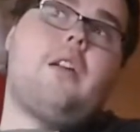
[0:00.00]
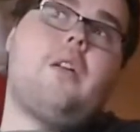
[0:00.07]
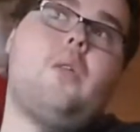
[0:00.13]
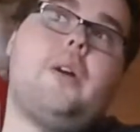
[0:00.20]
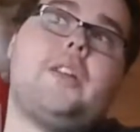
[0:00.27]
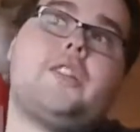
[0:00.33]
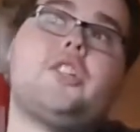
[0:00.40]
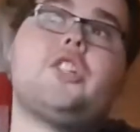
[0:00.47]

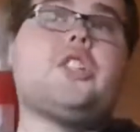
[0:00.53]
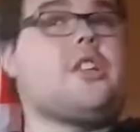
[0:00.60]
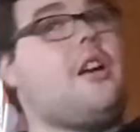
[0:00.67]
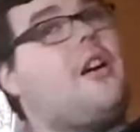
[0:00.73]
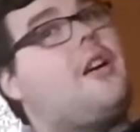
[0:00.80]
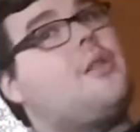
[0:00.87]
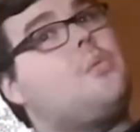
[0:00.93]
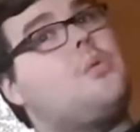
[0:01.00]
which
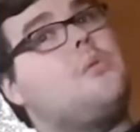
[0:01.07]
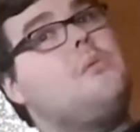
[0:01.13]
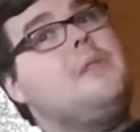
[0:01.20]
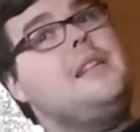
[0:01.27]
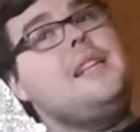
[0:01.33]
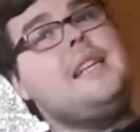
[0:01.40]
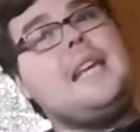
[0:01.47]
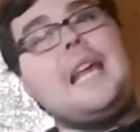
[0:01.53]
I will
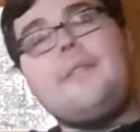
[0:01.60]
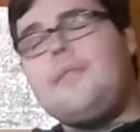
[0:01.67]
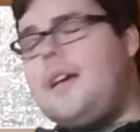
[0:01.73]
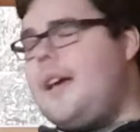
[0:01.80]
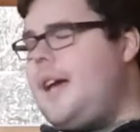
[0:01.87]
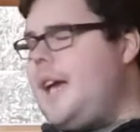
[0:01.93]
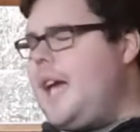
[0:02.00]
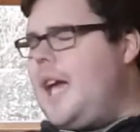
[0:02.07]

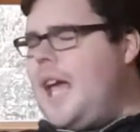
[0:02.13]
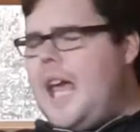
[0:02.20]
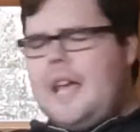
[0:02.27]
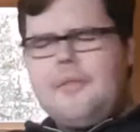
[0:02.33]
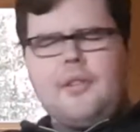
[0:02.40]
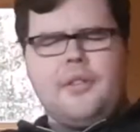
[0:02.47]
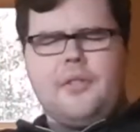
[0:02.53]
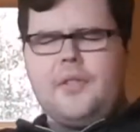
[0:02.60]
never,
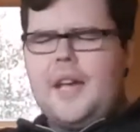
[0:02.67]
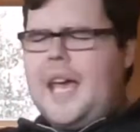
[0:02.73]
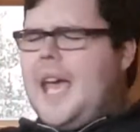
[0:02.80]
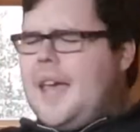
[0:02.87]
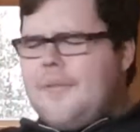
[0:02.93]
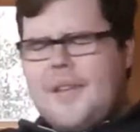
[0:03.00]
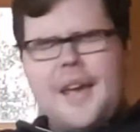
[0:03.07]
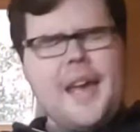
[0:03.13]
ever,
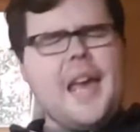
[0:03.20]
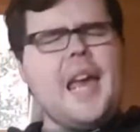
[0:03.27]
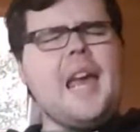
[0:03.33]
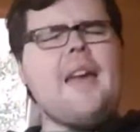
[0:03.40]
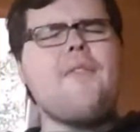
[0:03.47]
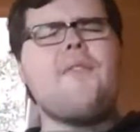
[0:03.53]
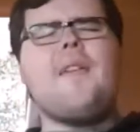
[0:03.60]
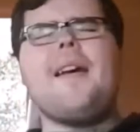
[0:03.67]
ever,
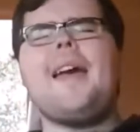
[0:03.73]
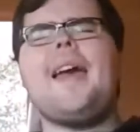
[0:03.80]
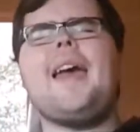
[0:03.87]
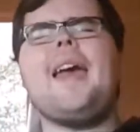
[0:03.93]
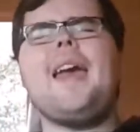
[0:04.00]
ever,